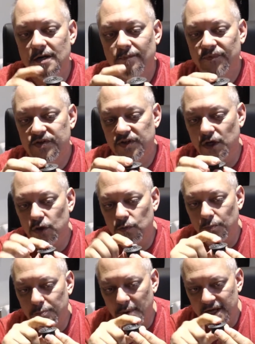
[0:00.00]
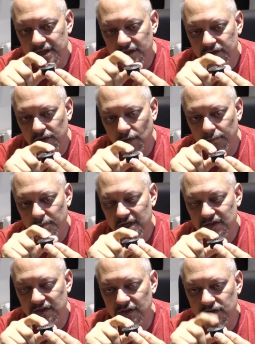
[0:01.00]
So by these little
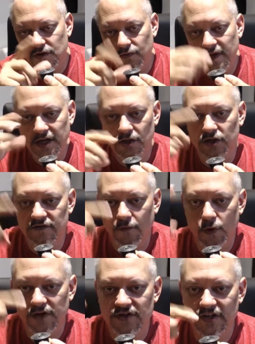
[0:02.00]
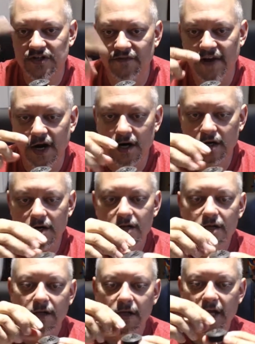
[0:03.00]
pieces creating those vortices of air,
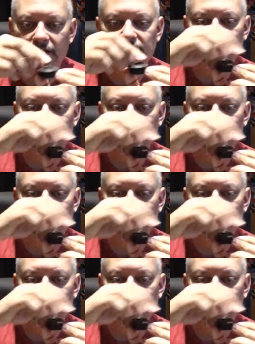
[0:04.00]
as the